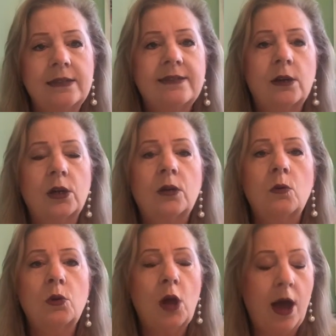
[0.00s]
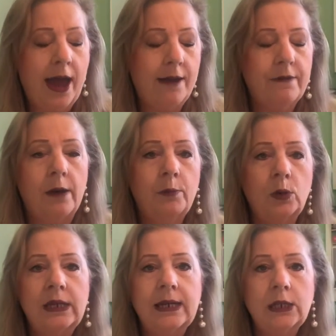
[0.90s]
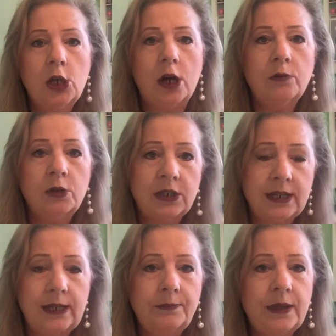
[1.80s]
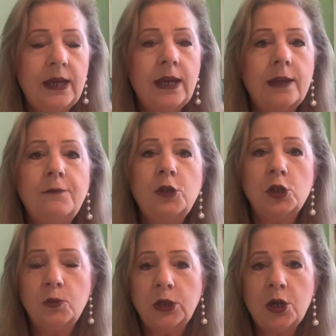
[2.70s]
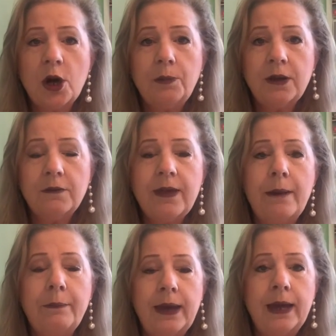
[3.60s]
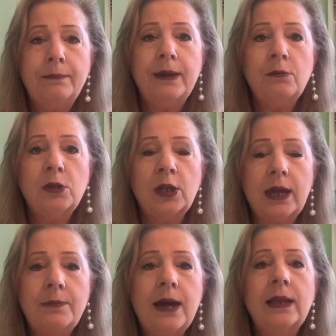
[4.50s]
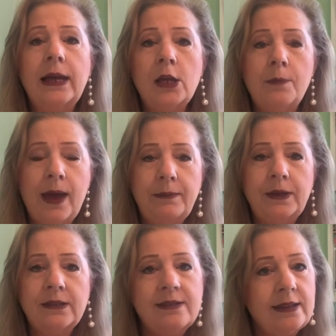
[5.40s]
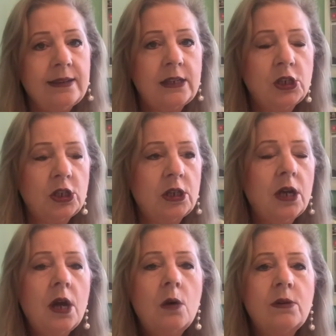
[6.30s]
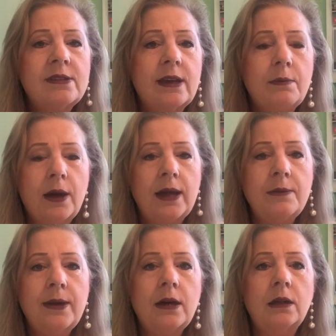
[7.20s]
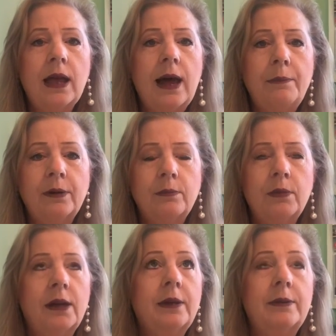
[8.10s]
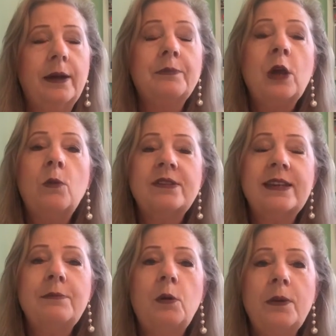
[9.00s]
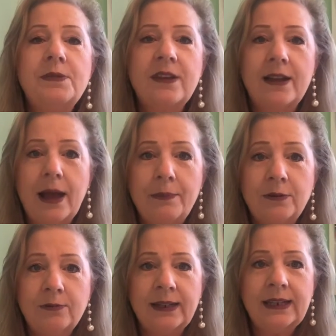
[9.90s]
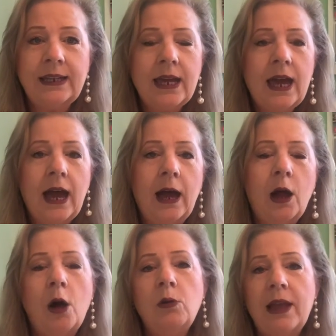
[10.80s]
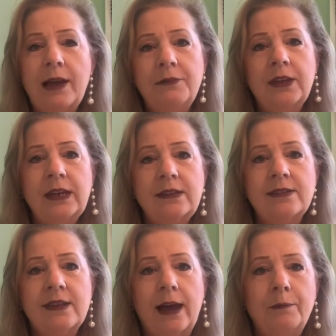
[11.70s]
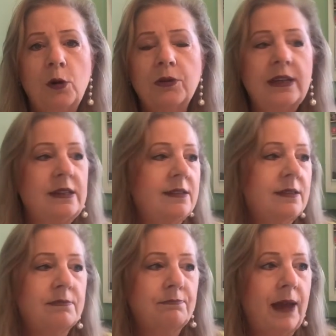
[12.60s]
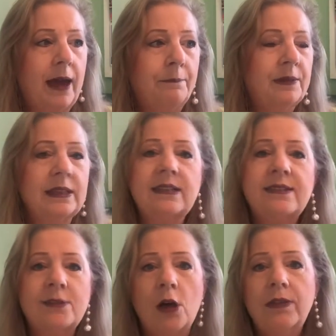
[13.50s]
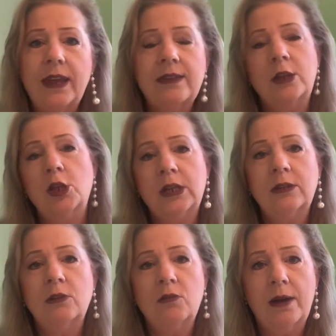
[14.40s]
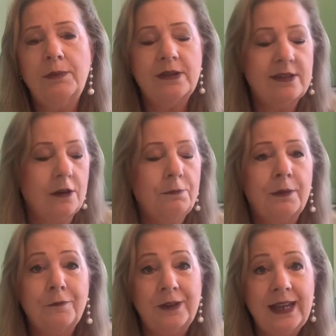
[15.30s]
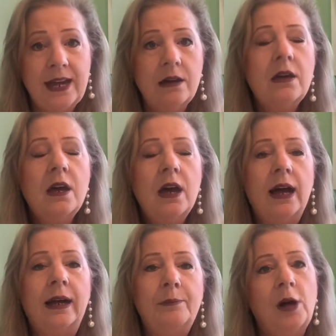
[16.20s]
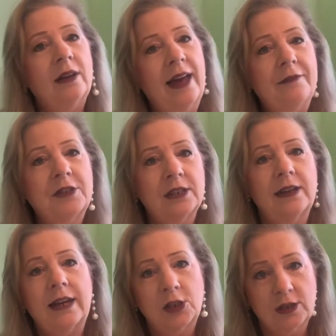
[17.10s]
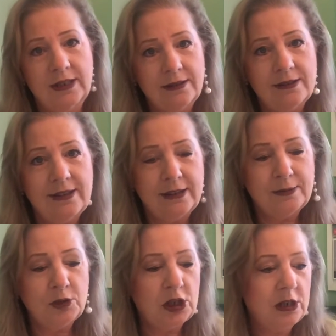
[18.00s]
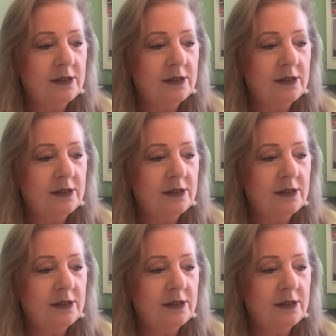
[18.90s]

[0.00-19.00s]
So I have a morning and a night routine. If you do want a copy of that, PM me with your email and I'm happy to send that to you. Once I get once I get my website up and running, I will have these all these lists on there that you can grab yourself. But for now, I'll have to actually send them to you.